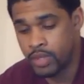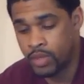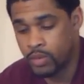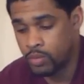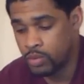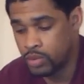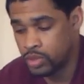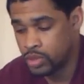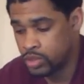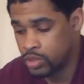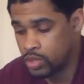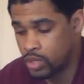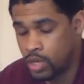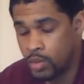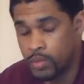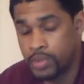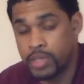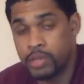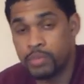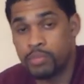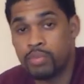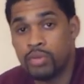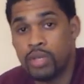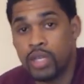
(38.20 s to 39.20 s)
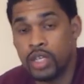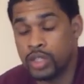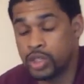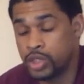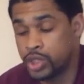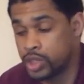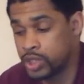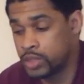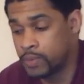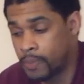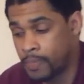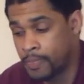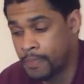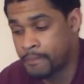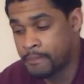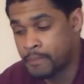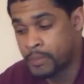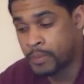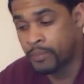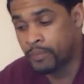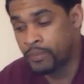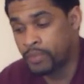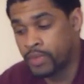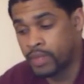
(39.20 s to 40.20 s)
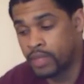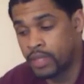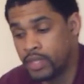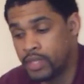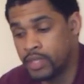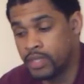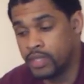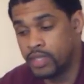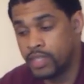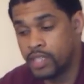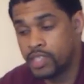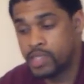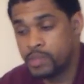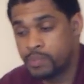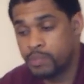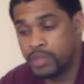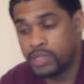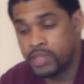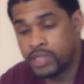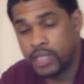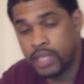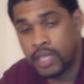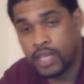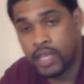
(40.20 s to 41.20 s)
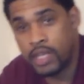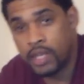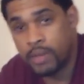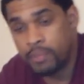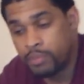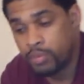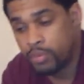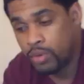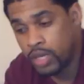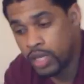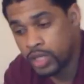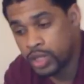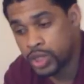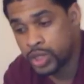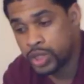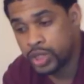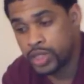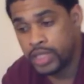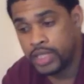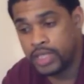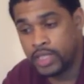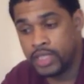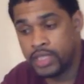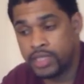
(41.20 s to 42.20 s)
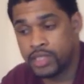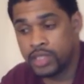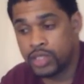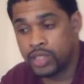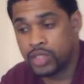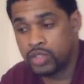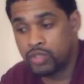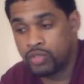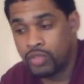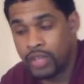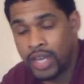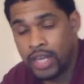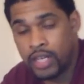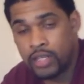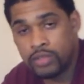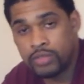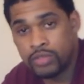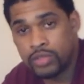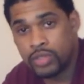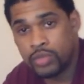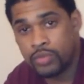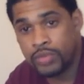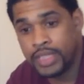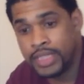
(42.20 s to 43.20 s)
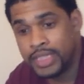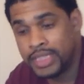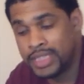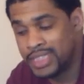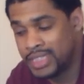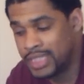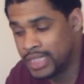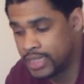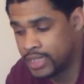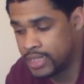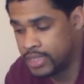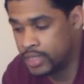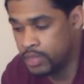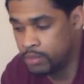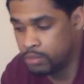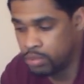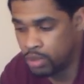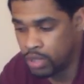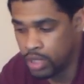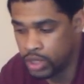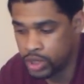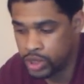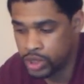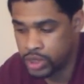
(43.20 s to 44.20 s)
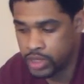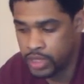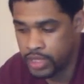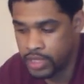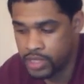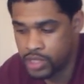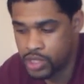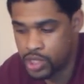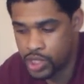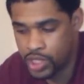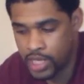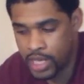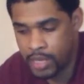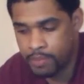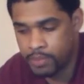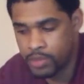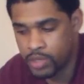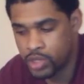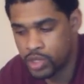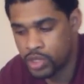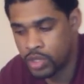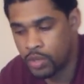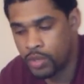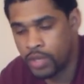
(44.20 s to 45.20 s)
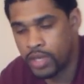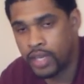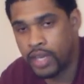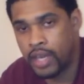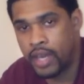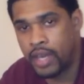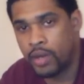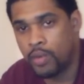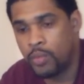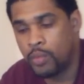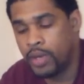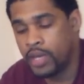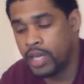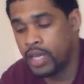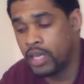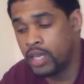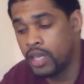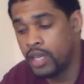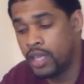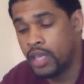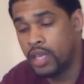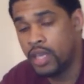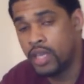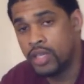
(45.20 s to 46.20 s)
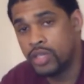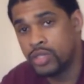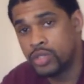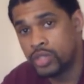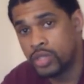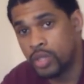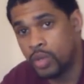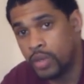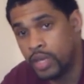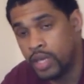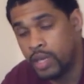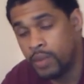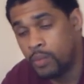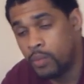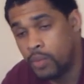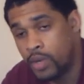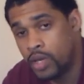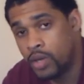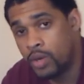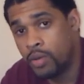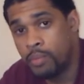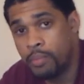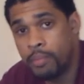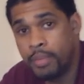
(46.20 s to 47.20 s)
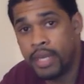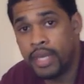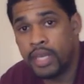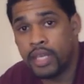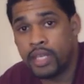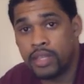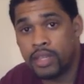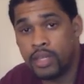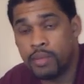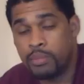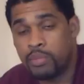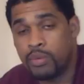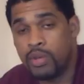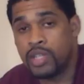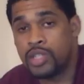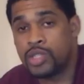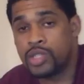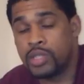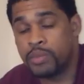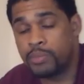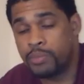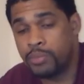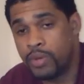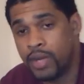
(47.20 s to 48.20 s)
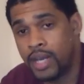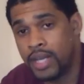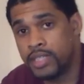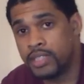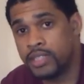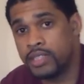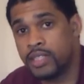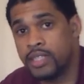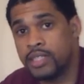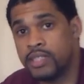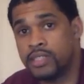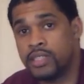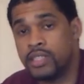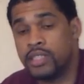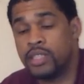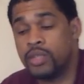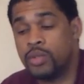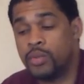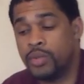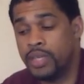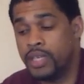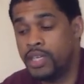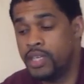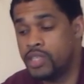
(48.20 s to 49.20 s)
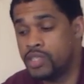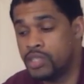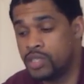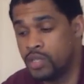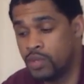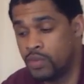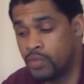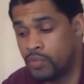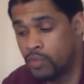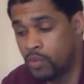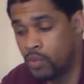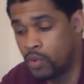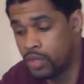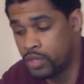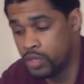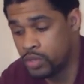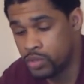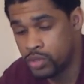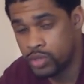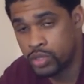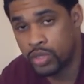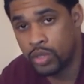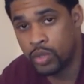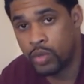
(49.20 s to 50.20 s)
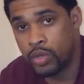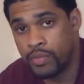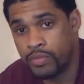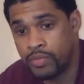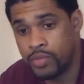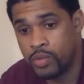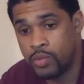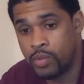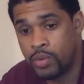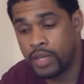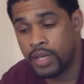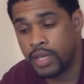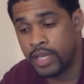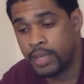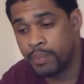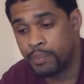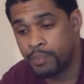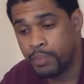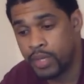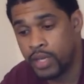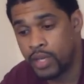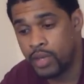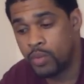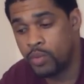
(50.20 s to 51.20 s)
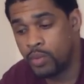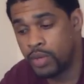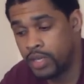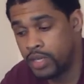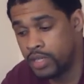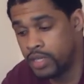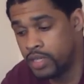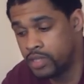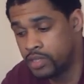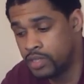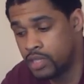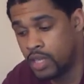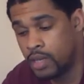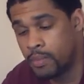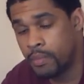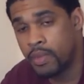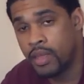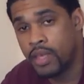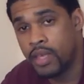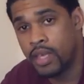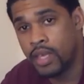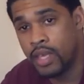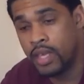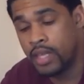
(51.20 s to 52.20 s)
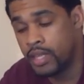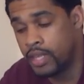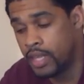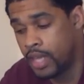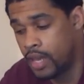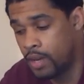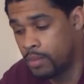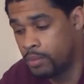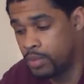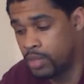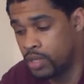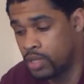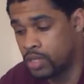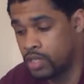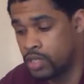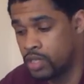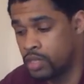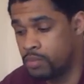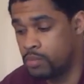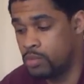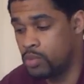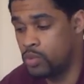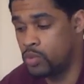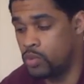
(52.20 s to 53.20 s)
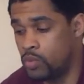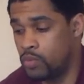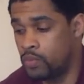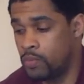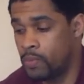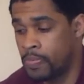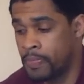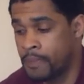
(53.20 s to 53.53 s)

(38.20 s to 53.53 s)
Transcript: We'll start with the brush. This particular brush is a Crown 360 brush. It's shaped a certain kind of way, so it will make the brushing process a little easier for you. So if you want to pick one of these up, that'll be a good move.